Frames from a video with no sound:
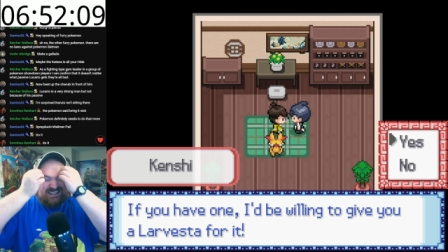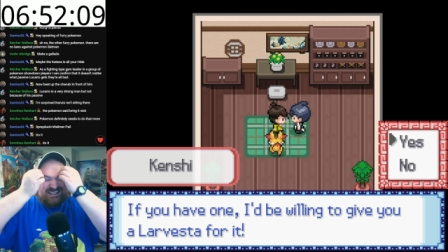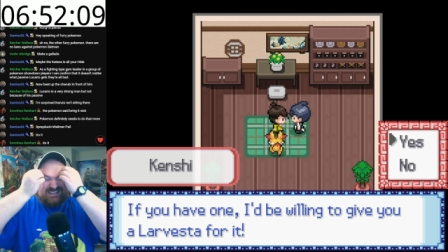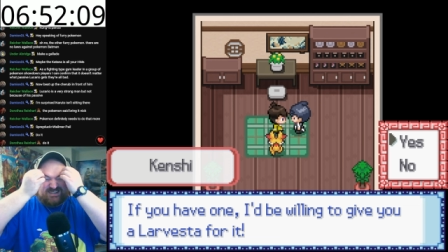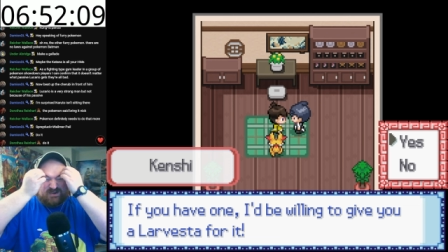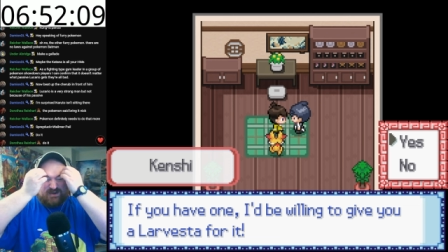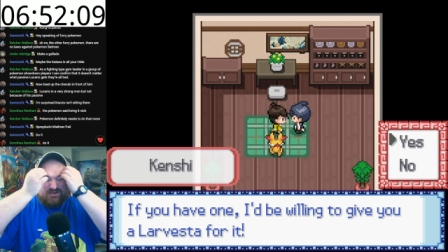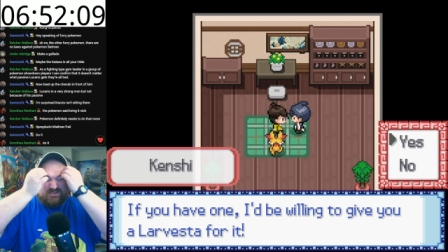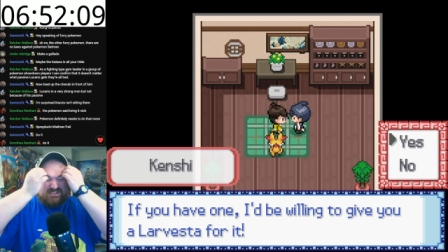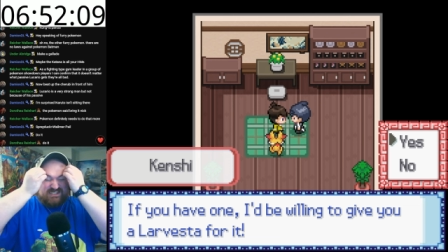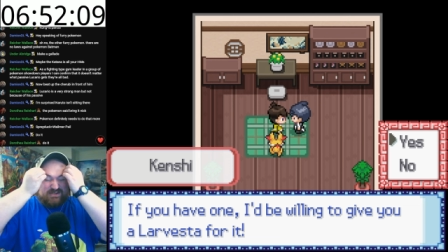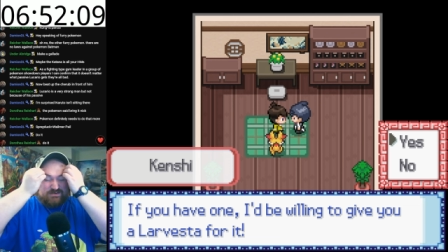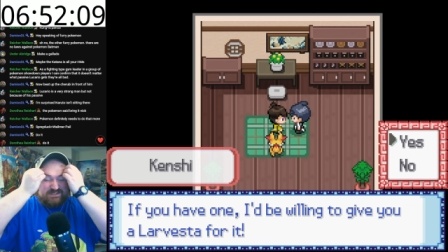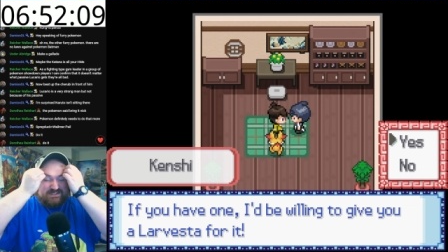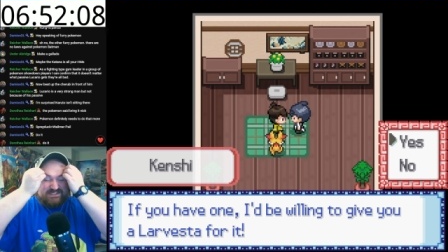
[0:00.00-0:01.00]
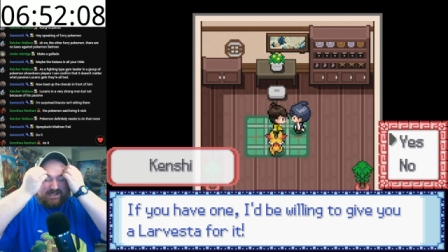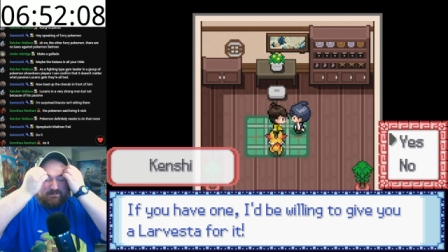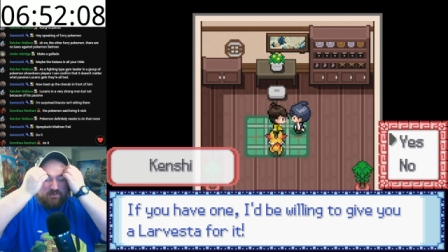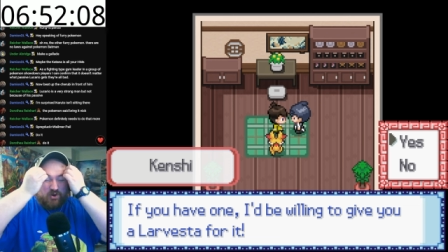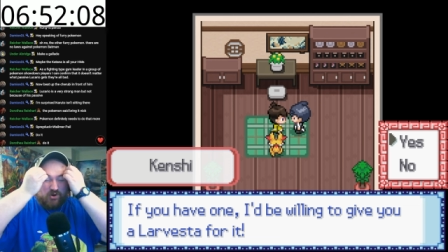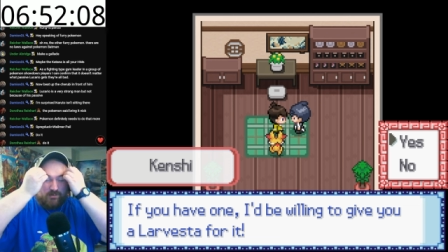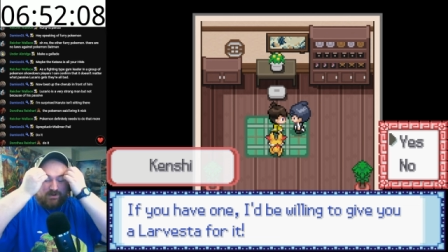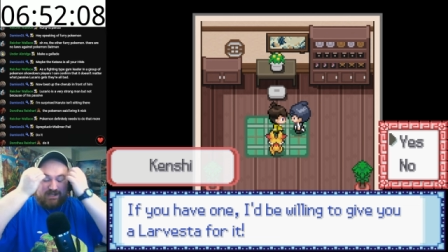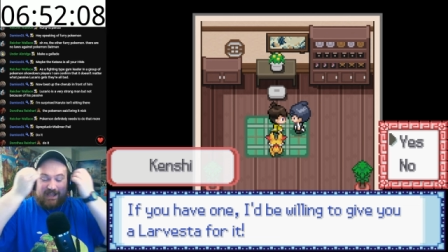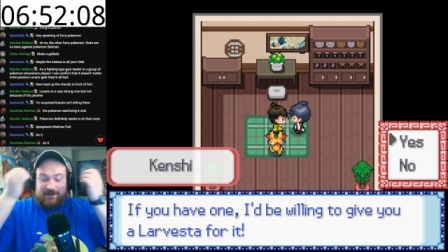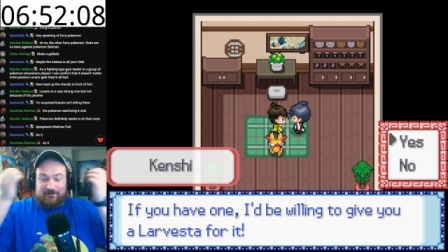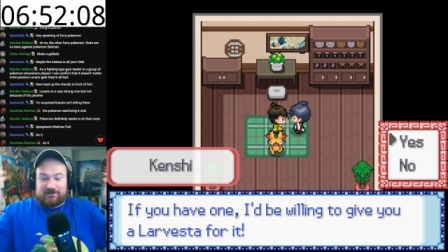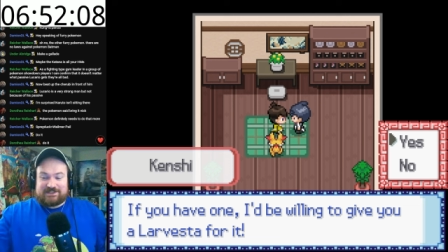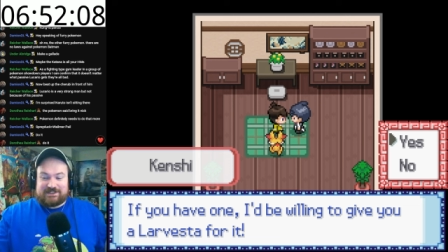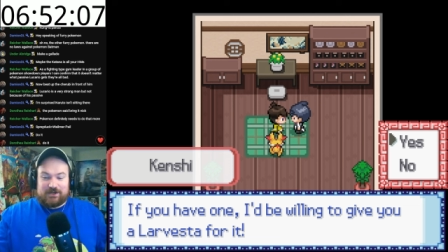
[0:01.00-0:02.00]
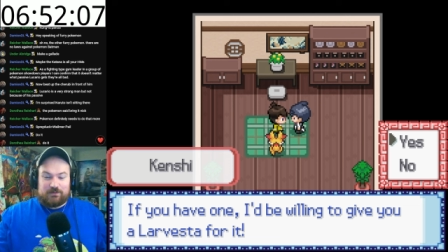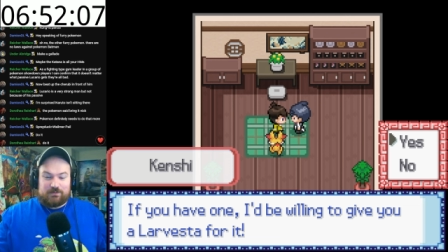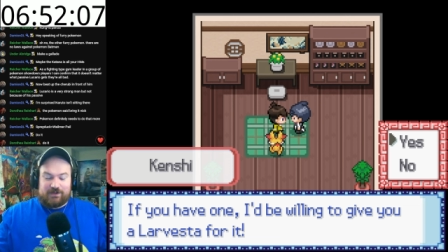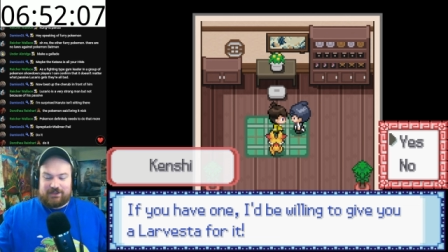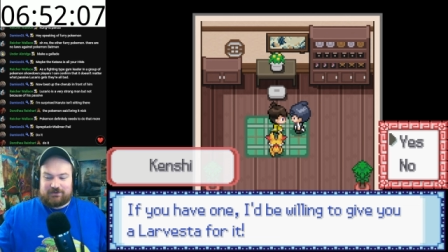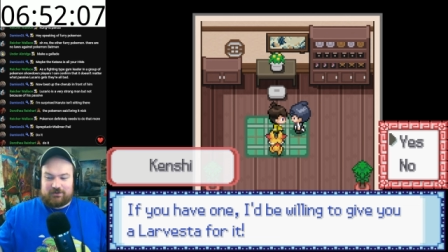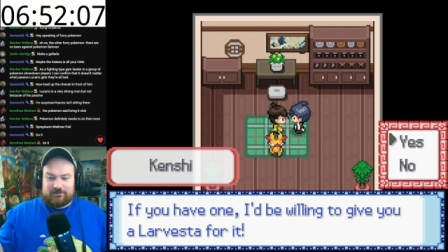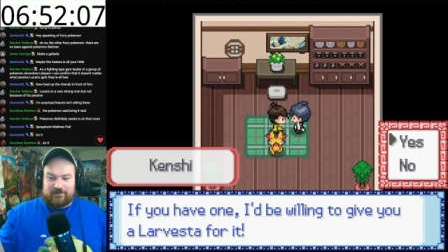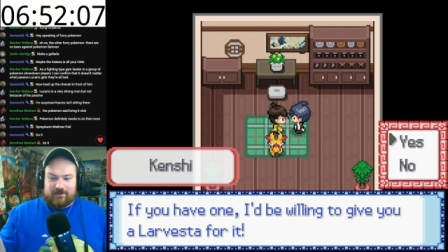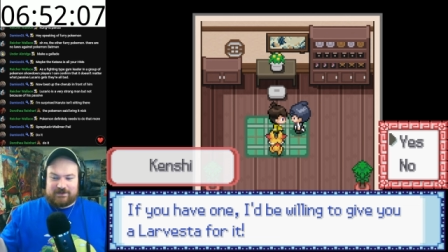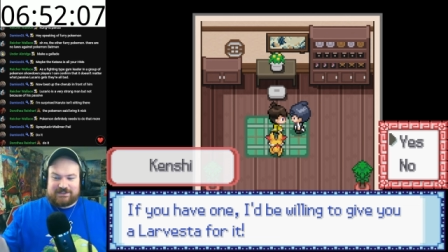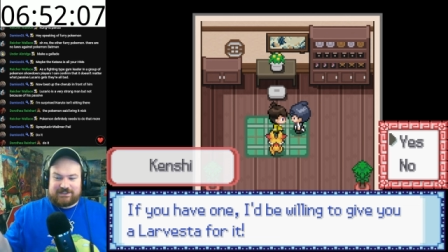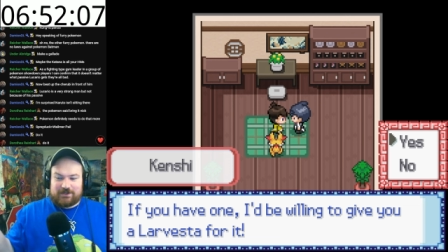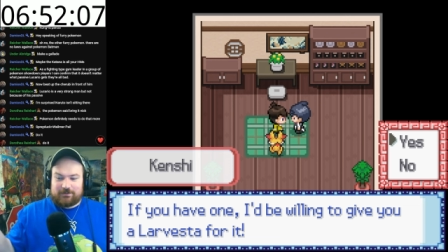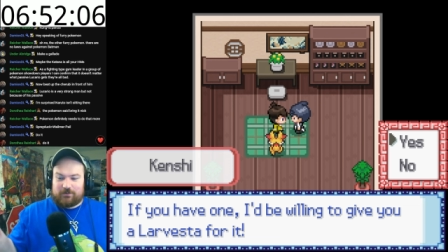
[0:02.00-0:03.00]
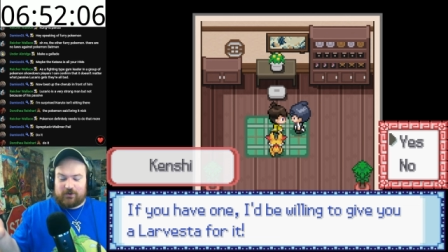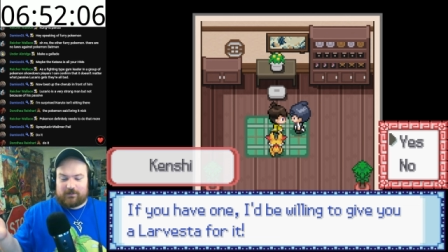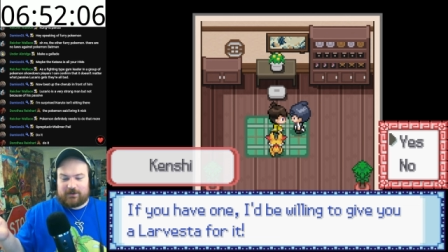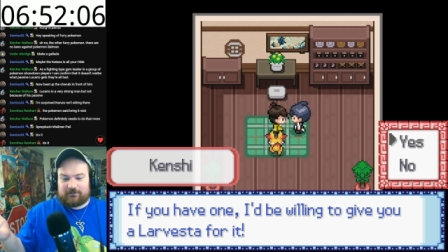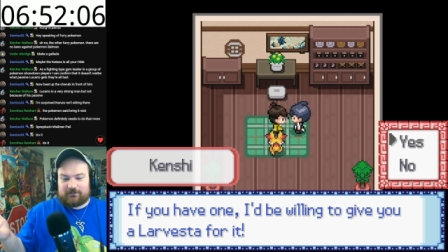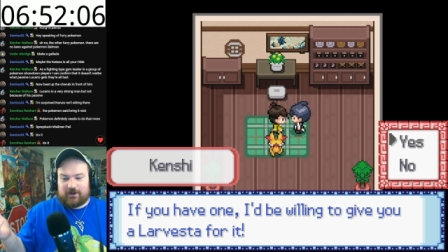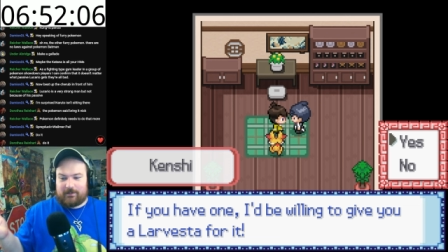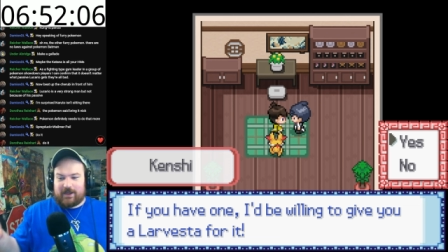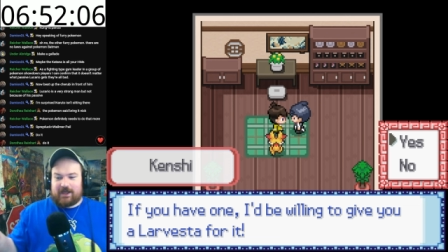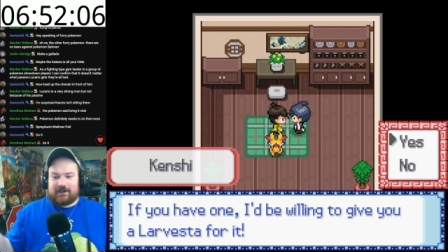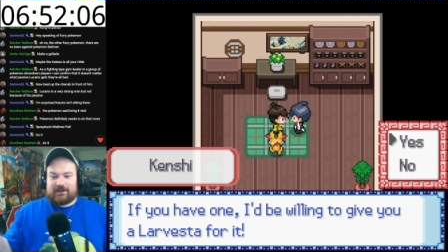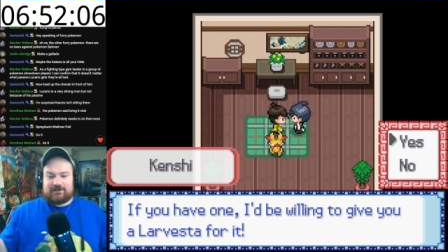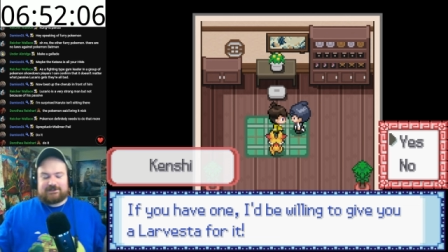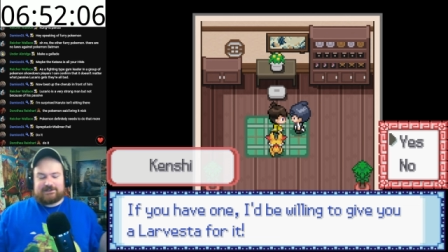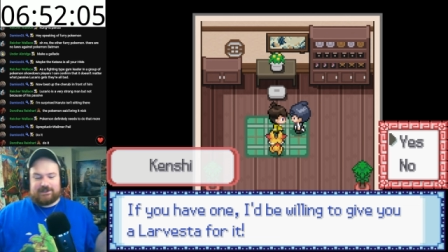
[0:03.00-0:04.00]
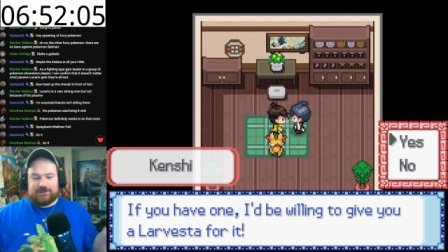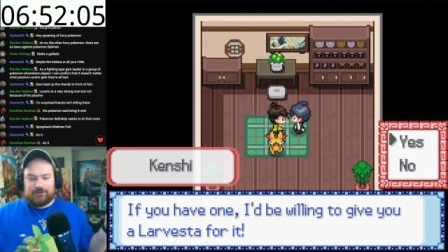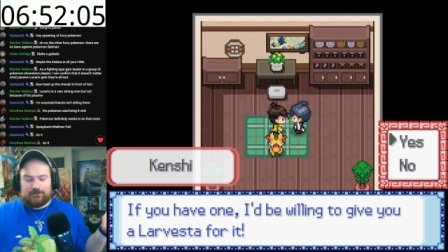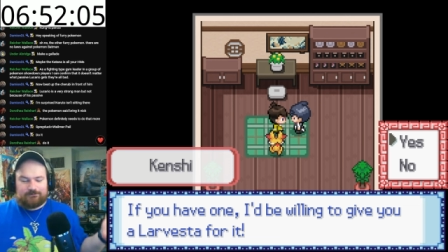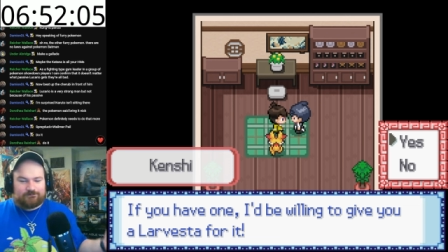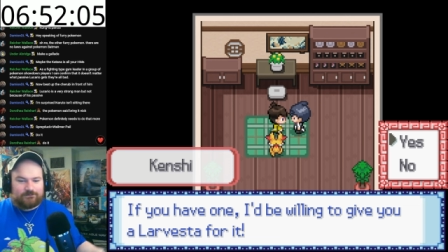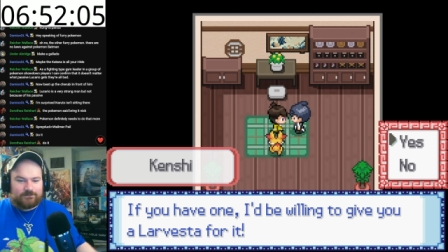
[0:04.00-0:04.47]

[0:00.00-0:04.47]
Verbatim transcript: so I don't just use the same Pokemon every single playthrough of every single Pokemon ROM hack, so